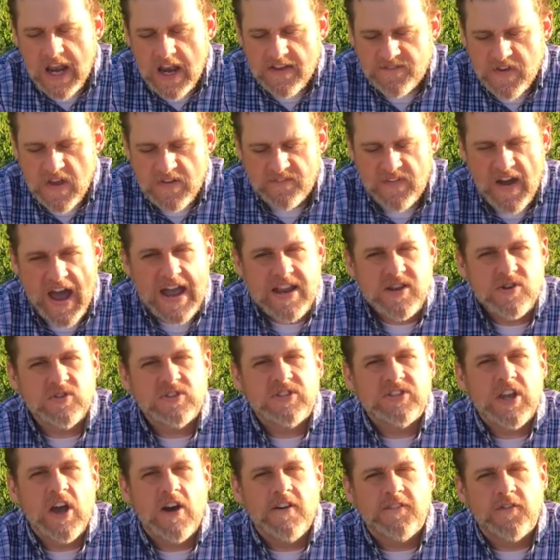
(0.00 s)
And if you find
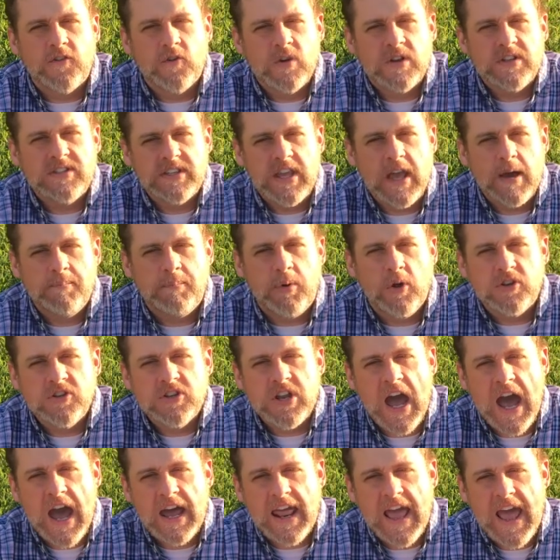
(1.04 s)
yourself, for example,
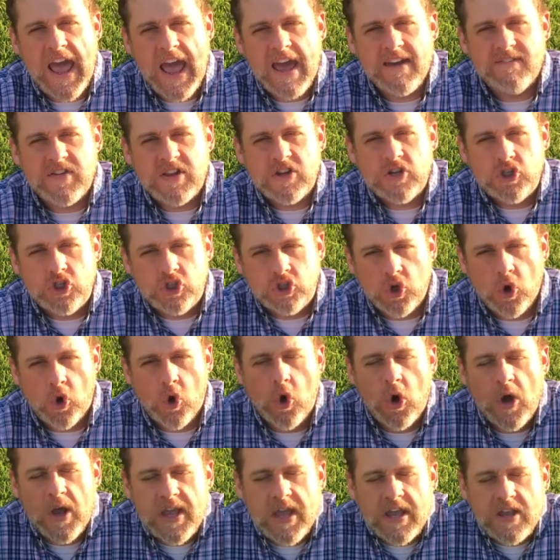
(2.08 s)
not having
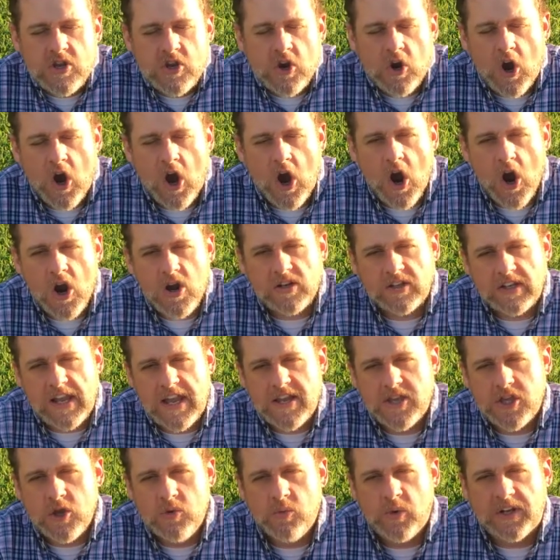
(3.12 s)
joy in your heart
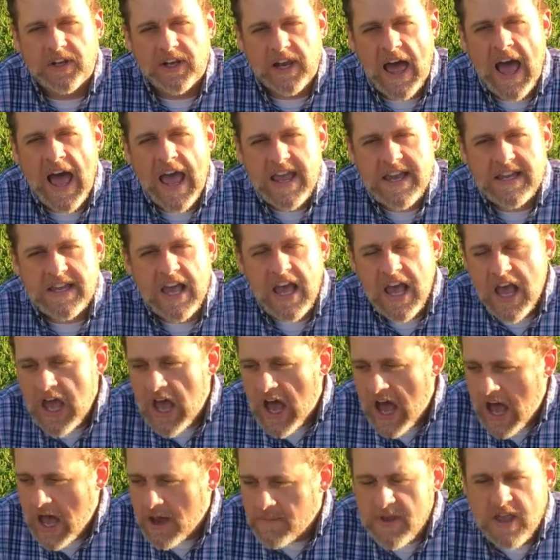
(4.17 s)
like you would like,
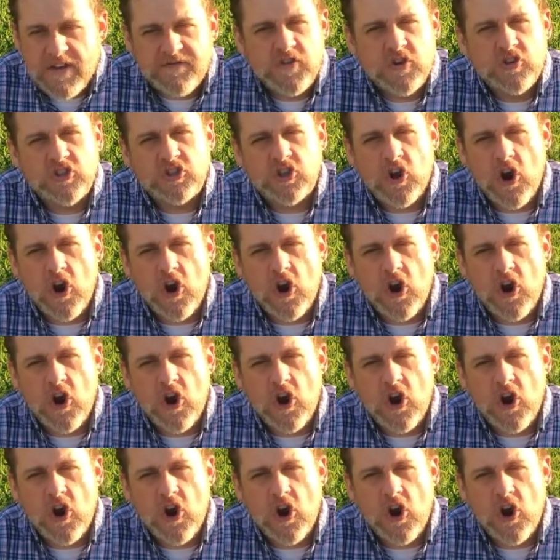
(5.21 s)
um, if you